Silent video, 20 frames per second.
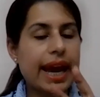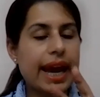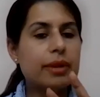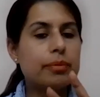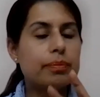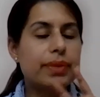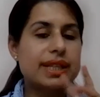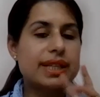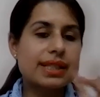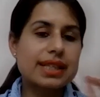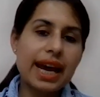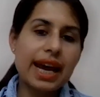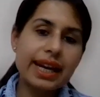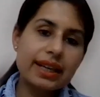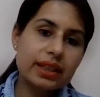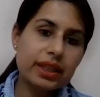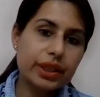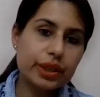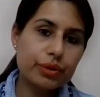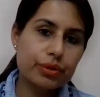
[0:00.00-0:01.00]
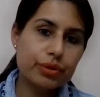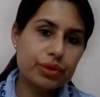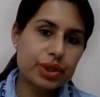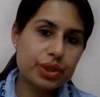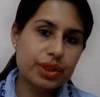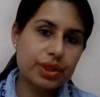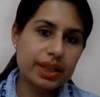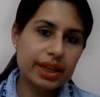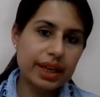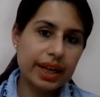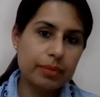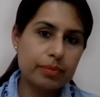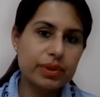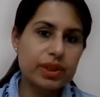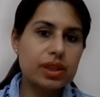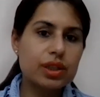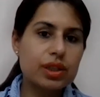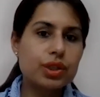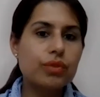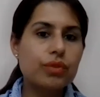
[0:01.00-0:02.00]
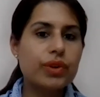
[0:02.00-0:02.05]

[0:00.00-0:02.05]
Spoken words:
And beside the nutrition labels,